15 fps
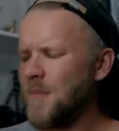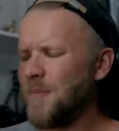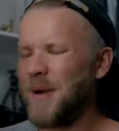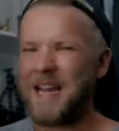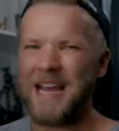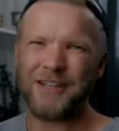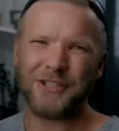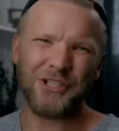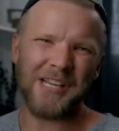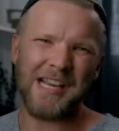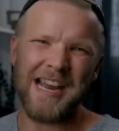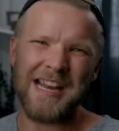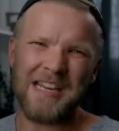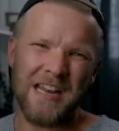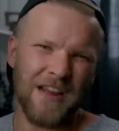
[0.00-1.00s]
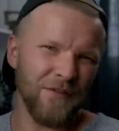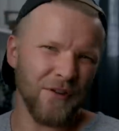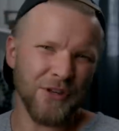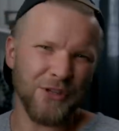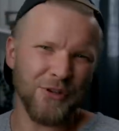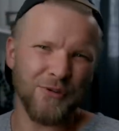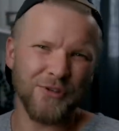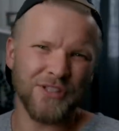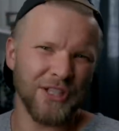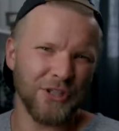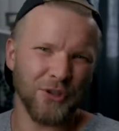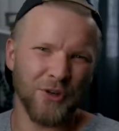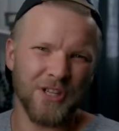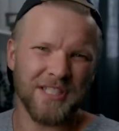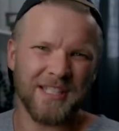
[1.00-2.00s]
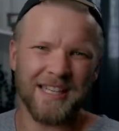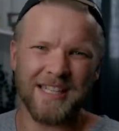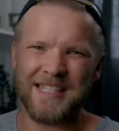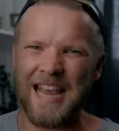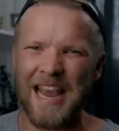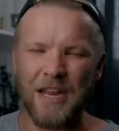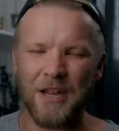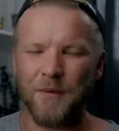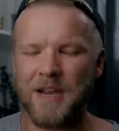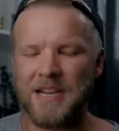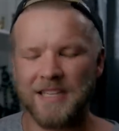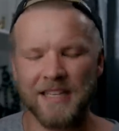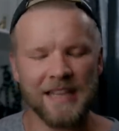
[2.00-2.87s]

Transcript: But actually, I never use the joysticks anyways.